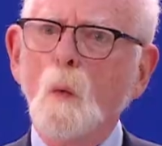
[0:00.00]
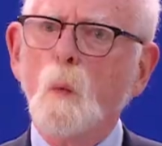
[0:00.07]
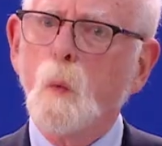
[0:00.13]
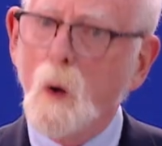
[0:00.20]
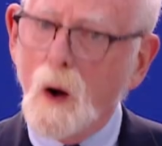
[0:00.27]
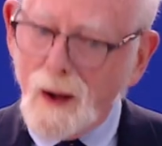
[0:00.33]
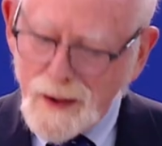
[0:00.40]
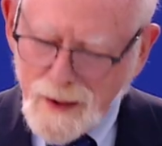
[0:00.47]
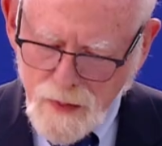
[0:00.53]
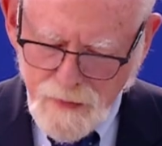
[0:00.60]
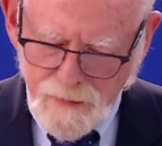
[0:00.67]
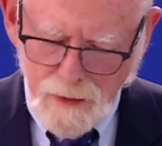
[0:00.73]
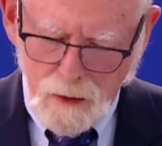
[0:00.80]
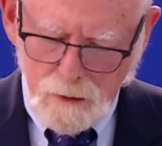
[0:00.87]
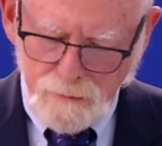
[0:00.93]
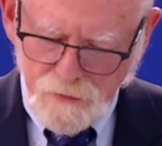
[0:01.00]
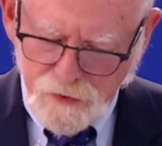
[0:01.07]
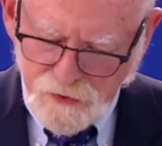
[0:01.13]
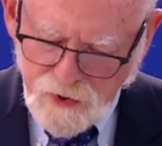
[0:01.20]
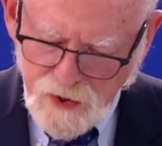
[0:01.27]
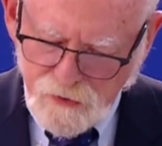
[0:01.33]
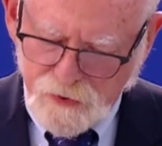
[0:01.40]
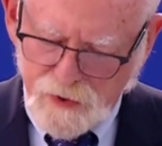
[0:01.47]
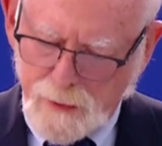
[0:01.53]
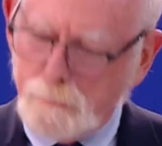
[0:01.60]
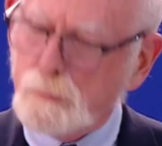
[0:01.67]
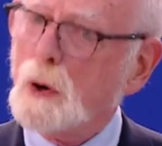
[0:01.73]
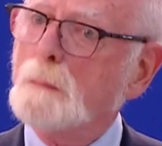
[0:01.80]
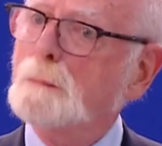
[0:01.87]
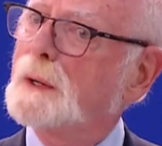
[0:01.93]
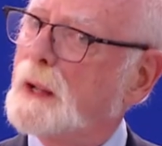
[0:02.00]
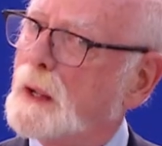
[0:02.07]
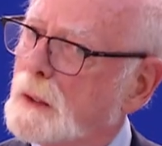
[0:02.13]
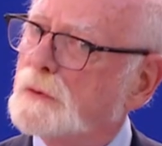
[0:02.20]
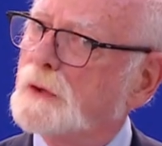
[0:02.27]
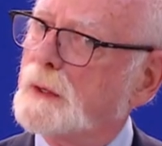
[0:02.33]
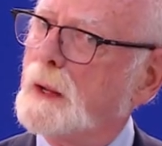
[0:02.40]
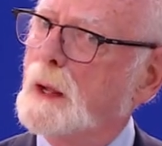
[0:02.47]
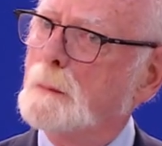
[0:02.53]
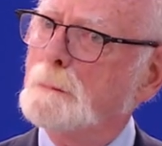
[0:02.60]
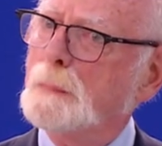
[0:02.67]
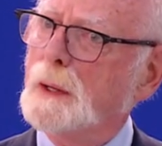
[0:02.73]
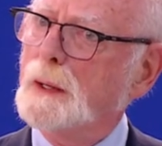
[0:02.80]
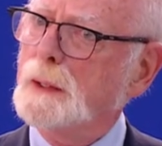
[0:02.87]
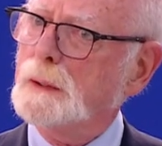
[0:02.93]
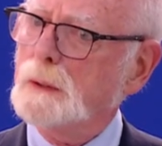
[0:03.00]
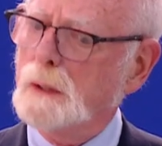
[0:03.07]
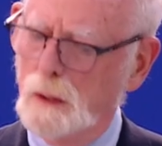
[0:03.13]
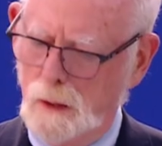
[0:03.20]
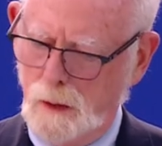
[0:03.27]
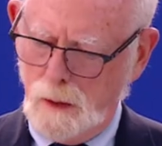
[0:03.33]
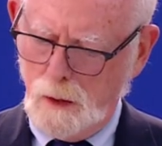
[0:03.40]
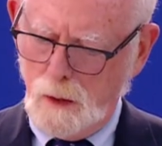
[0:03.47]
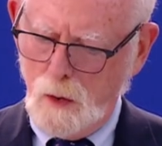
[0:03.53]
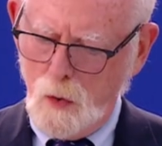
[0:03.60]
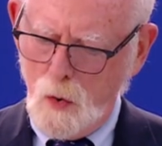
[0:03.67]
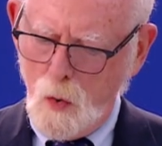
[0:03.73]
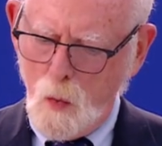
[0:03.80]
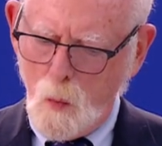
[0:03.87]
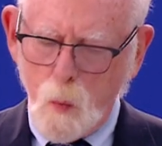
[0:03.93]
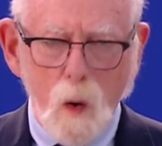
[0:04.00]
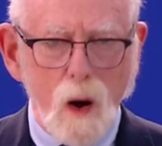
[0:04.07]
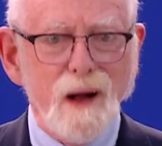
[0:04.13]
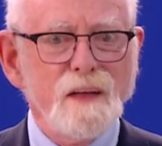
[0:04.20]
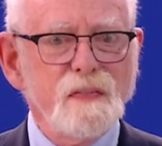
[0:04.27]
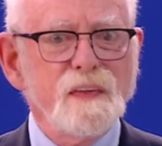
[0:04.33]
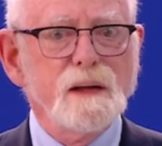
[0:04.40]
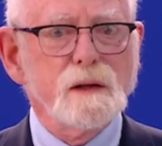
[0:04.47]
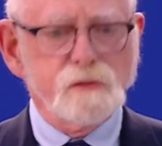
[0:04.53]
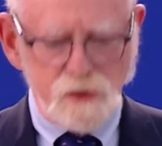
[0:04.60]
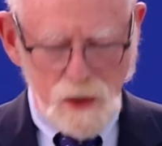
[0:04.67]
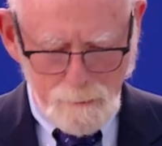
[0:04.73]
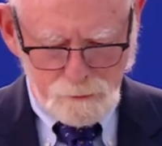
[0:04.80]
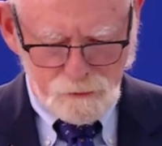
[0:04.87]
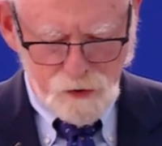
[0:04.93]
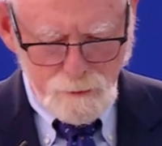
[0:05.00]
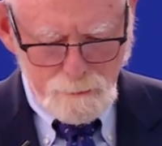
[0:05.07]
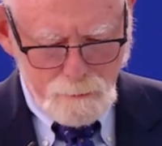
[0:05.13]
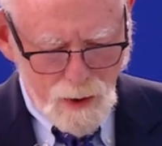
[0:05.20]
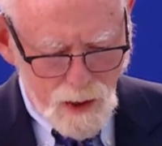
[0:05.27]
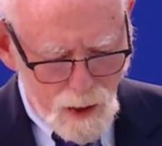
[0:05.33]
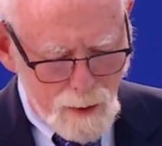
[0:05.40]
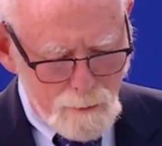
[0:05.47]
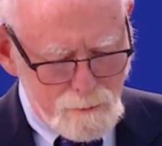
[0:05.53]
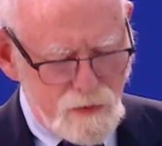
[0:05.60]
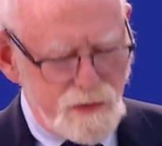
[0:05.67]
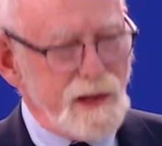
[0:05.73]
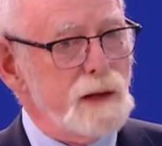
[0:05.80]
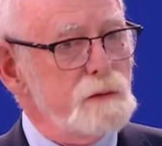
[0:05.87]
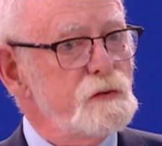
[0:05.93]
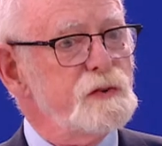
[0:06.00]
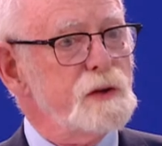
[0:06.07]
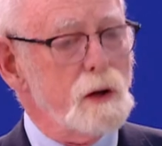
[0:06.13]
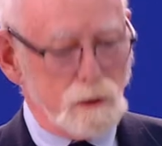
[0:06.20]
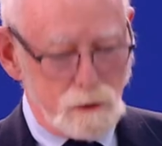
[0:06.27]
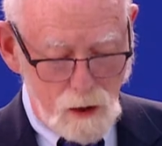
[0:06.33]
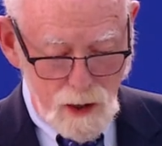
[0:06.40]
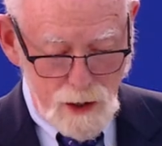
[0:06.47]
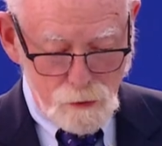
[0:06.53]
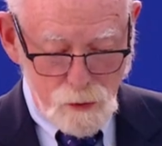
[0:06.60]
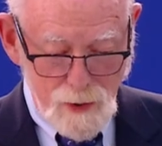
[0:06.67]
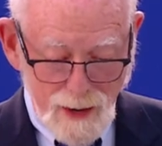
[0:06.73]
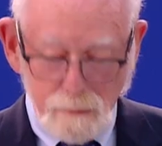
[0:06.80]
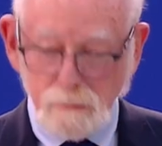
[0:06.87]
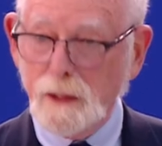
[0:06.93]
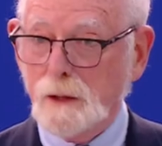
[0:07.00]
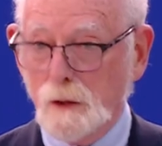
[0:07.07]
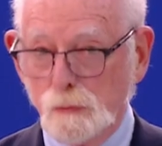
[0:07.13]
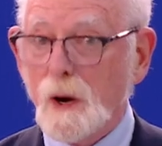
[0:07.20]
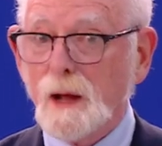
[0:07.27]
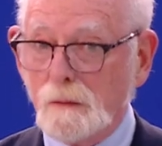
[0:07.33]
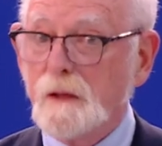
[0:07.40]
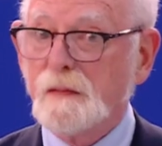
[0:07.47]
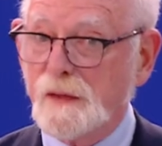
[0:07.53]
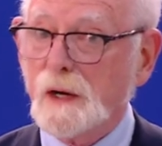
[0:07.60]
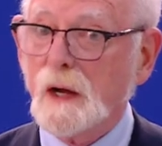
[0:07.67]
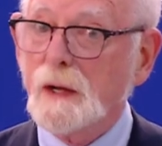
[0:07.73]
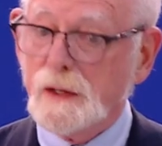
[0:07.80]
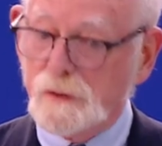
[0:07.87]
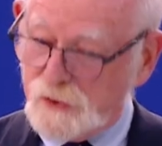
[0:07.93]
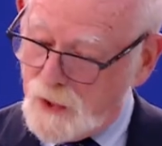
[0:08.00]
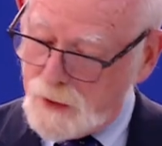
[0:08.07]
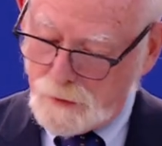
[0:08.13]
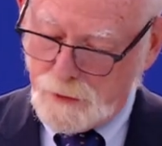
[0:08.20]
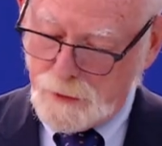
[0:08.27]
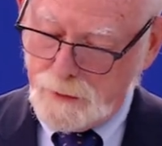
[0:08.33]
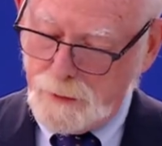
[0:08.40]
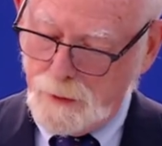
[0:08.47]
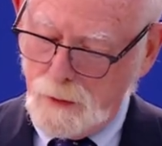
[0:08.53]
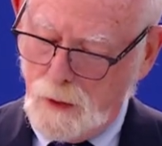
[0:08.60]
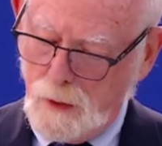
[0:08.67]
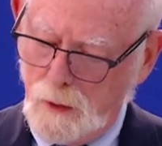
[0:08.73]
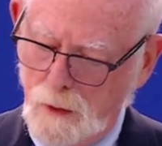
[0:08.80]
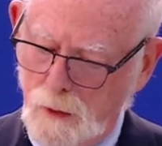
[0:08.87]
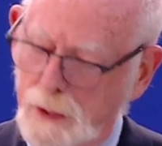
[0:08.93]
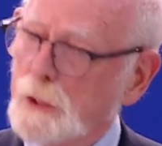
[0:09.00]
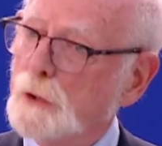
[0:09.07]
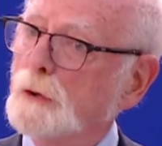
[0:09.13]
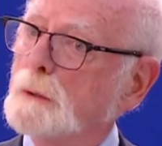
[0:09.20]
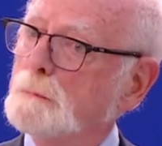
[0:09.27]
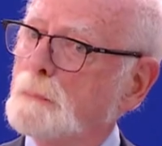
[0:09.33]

Why the unceasing propaganda campaign? Why the attempt to bomb the NCRI rally, a rally that I attended here in